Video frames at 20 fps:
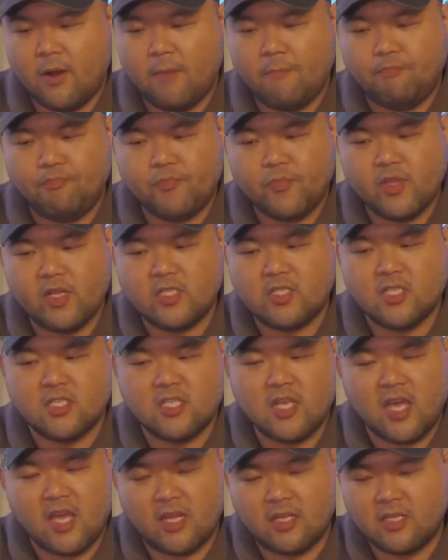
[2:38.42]

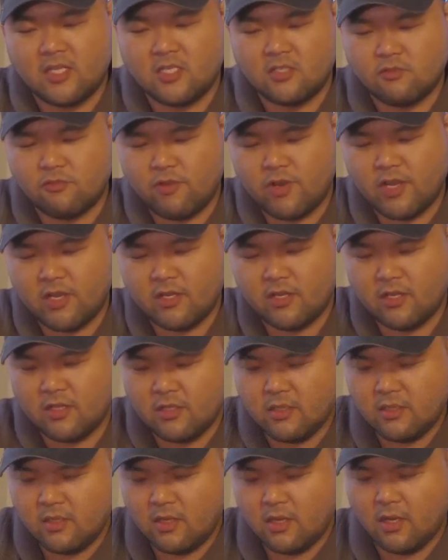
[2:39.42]
In this bag
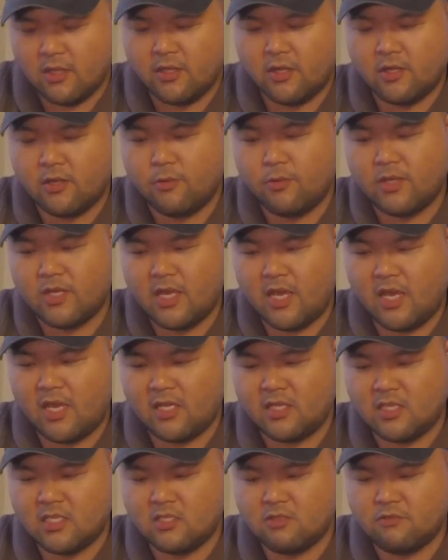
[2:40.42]
there's 6
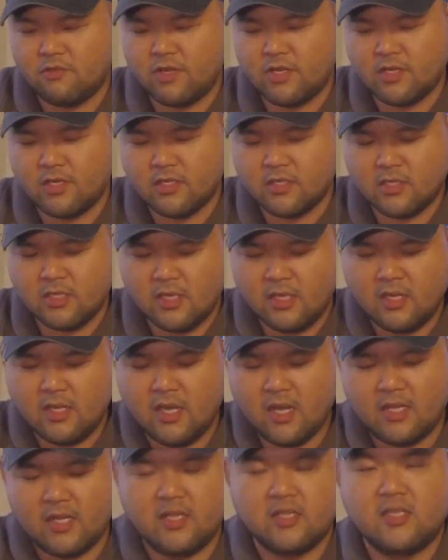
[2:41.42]
compartments. We
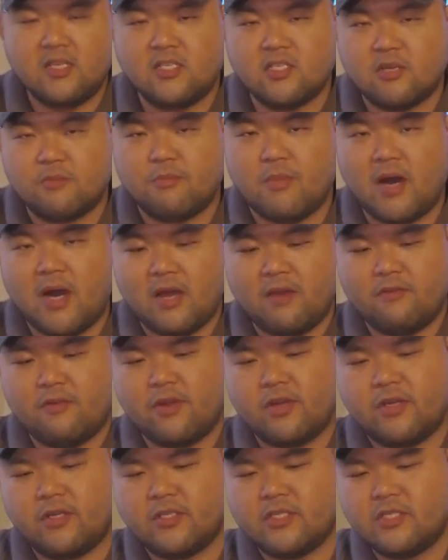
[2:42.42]
have 2 reels for
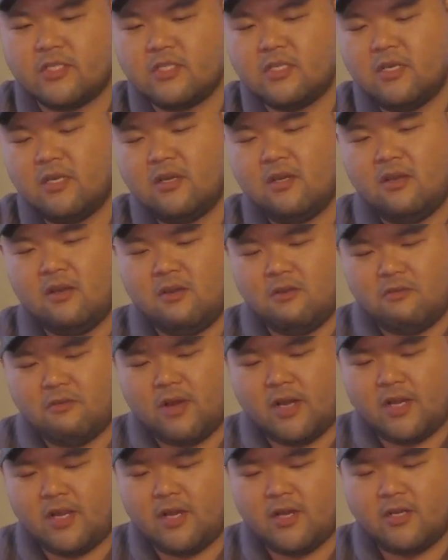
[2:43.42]
Hailey and 4
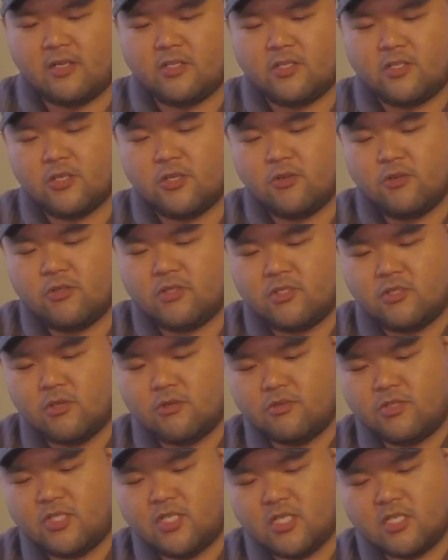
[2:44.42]
reels for me.
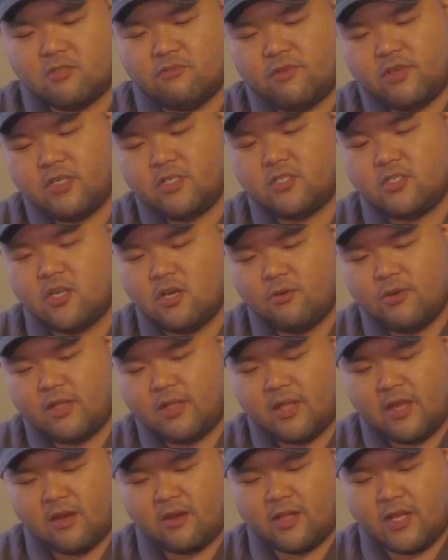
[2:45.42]
My 2
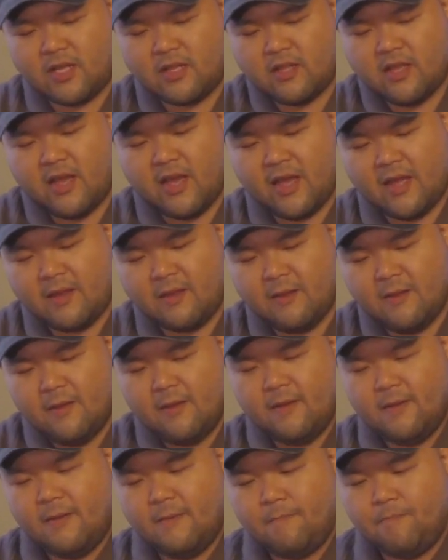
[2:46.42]
sidewinders, my braid
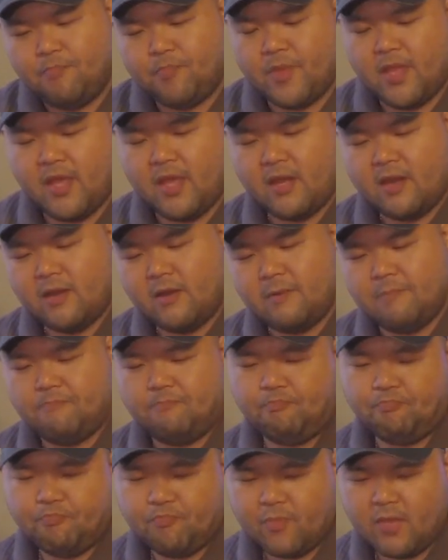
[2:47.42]
reel, my
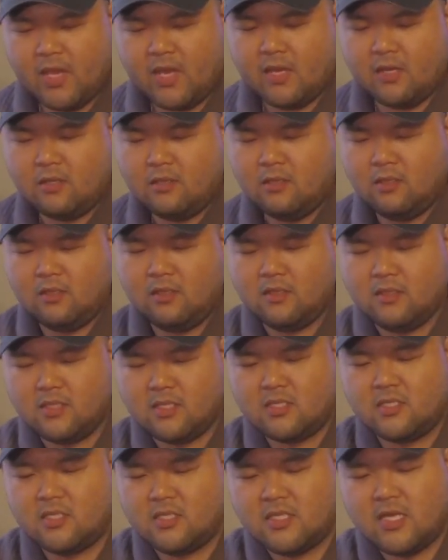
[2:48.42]
mono reel, and
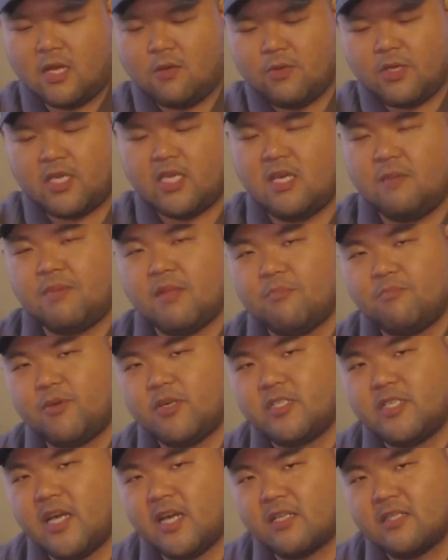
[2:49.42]
both of Hailey's
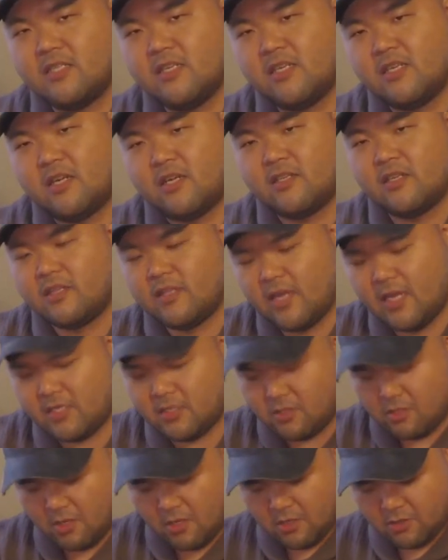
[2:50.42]
reels have braid on
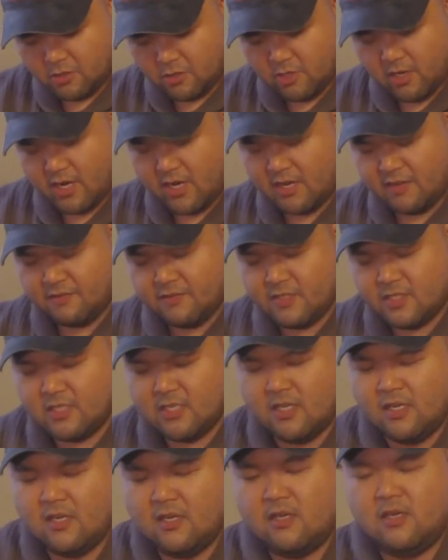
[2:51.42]
them.
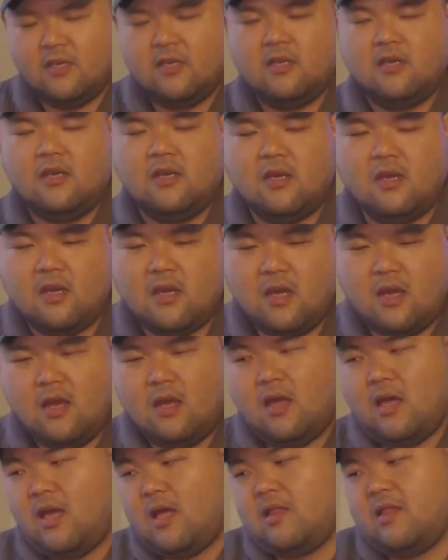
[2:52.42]
This blue bag
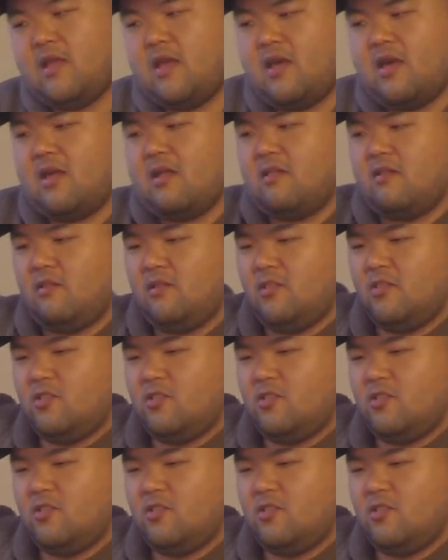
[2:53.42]
next to it is a